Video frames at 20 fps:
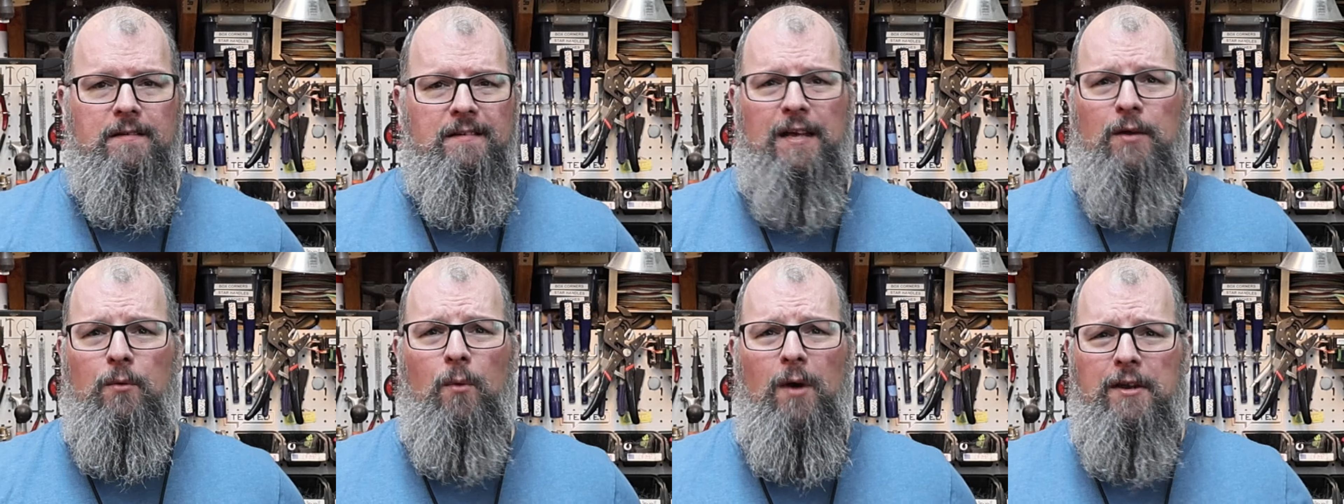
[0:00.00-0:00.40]

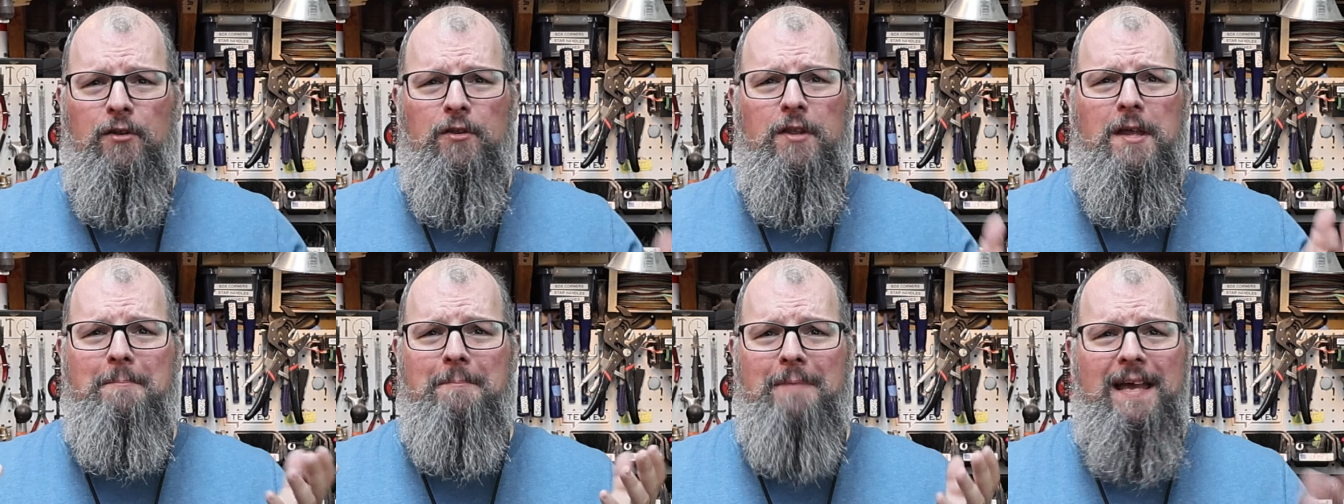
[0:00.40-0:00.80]
Like, why
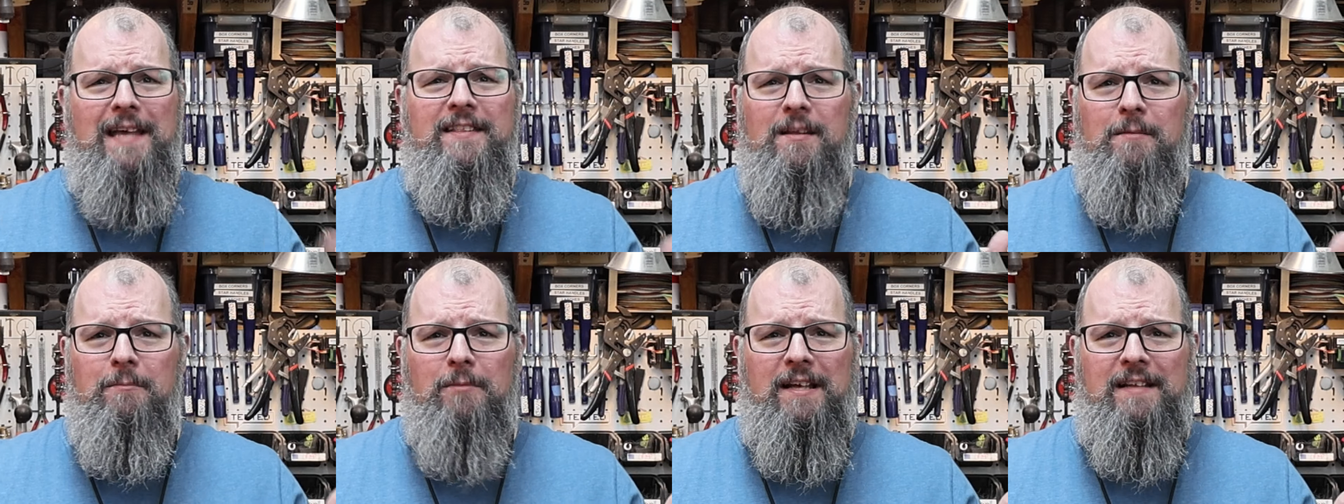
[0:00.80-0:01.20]
don't they
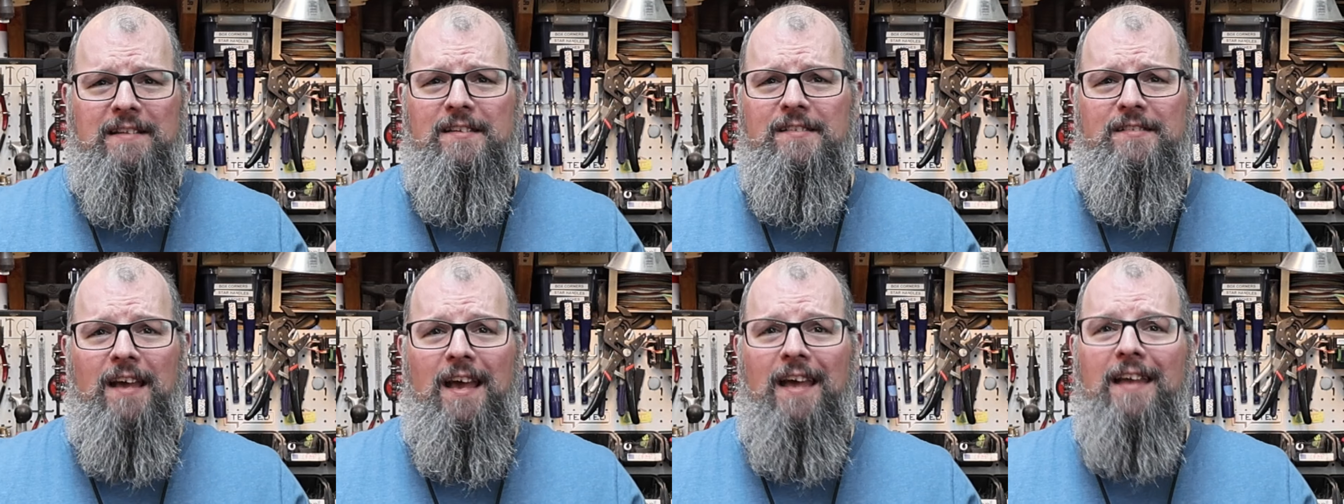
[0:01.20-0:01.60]
make them like
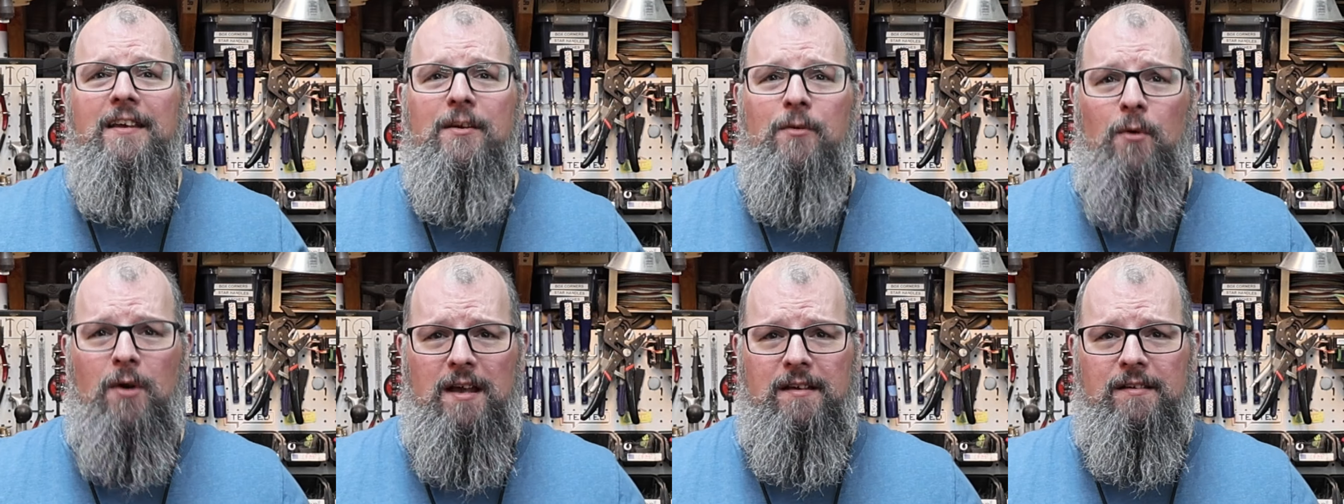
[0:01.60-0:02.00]
this
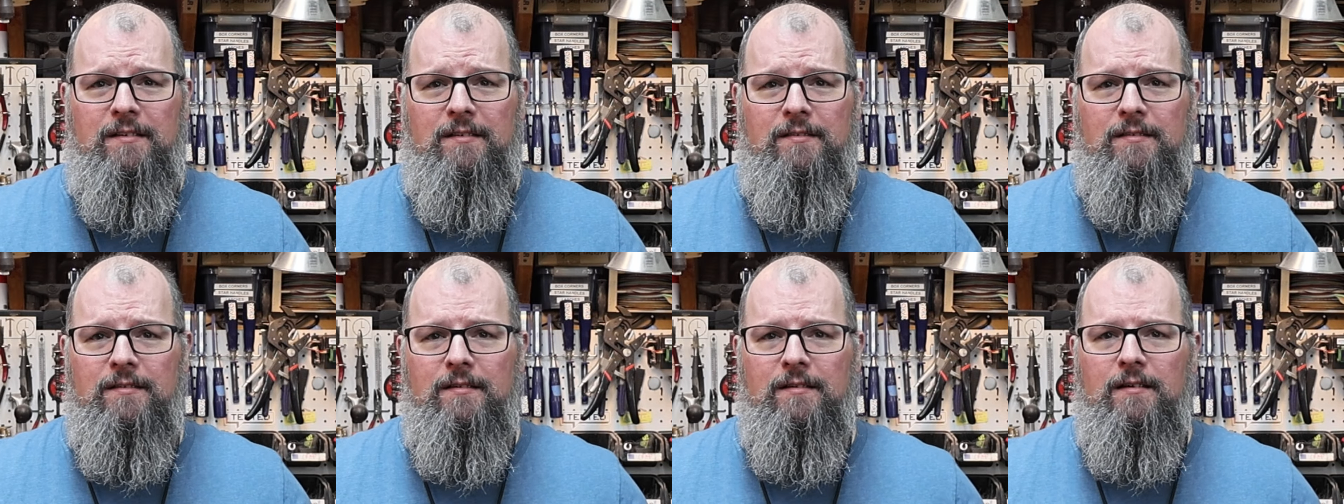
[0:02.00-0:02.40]

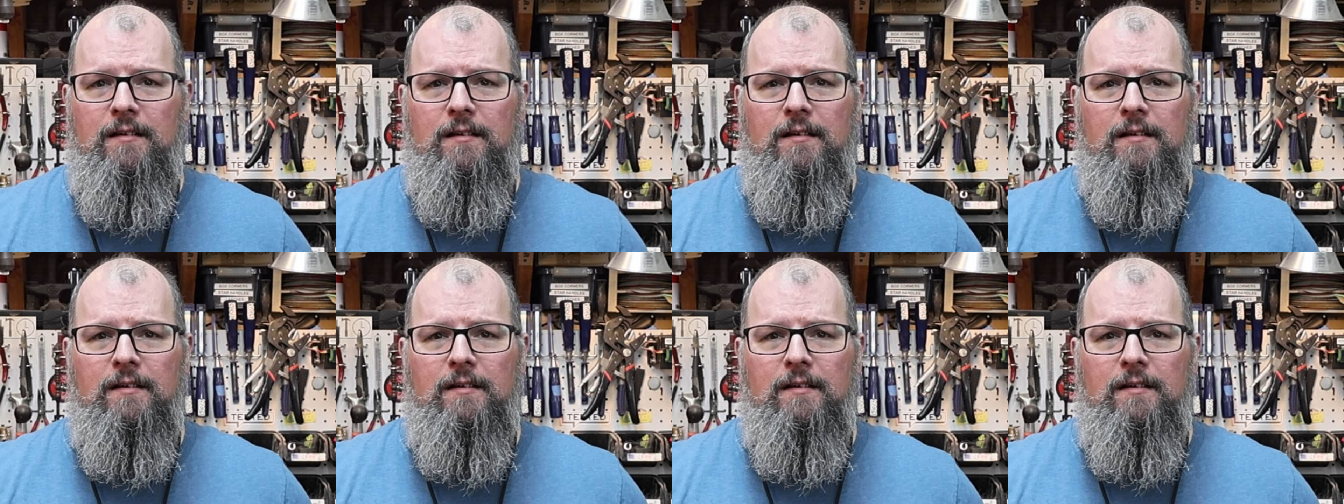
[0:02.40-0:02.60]
anyways?